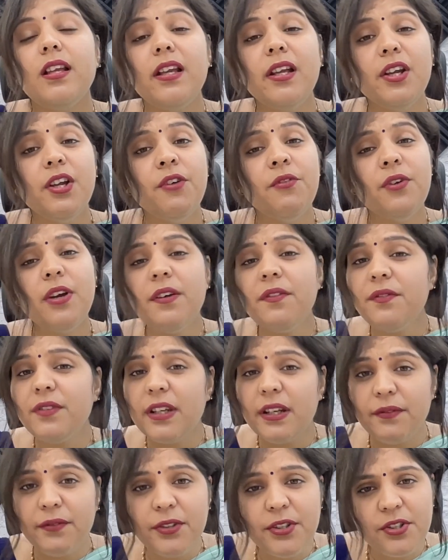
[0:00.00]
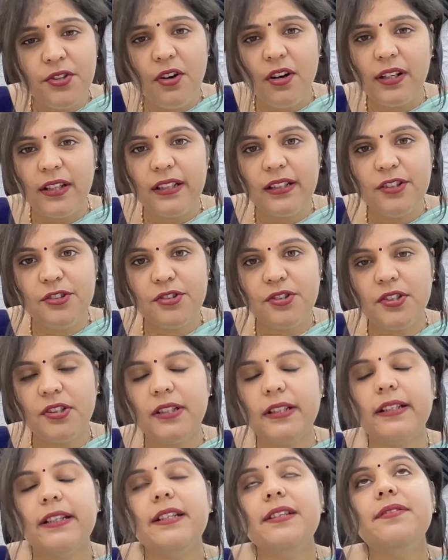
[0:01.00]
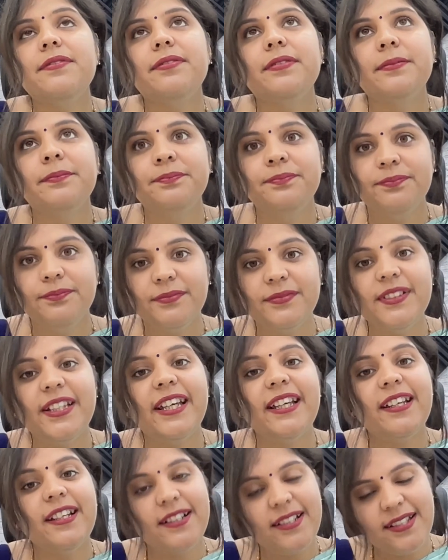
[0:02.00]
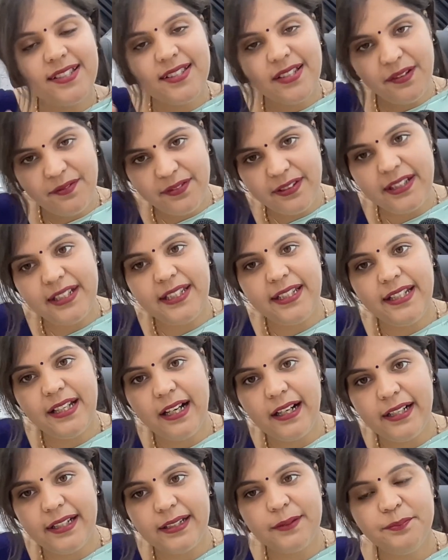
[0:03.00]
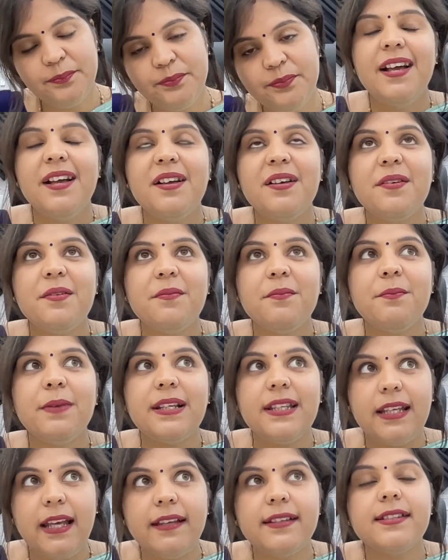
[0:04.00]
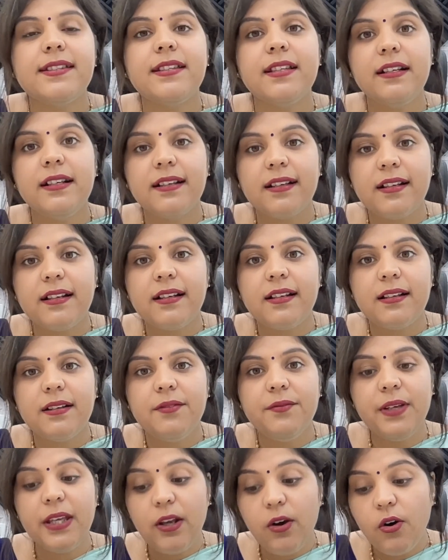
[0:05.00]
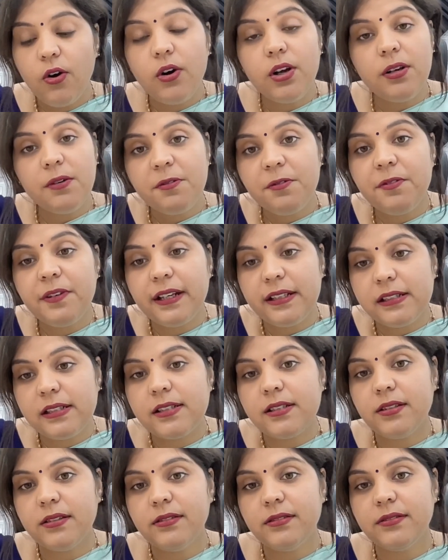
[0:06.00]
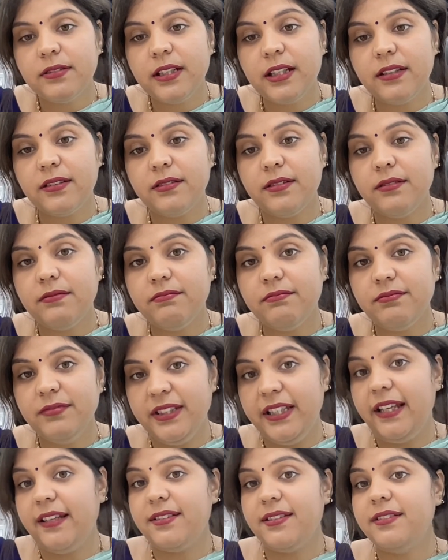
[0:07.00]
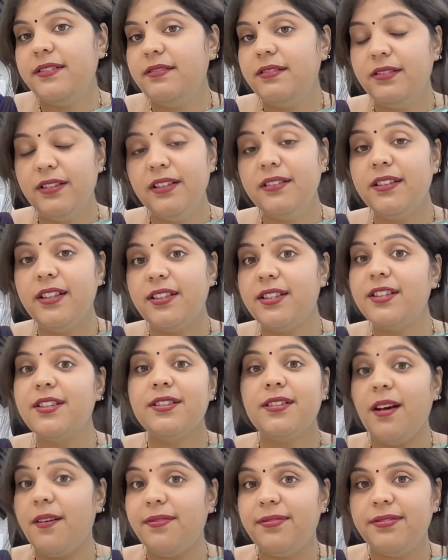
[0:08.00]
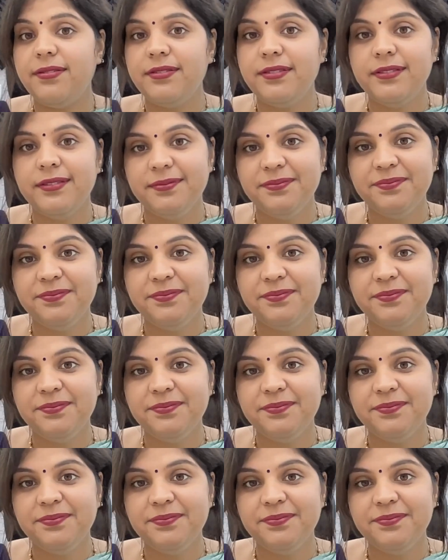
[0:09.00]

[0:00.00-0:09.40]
If you have never taught English in your life, then it is definitely high. But yes, we all felt that, yes, this is tough.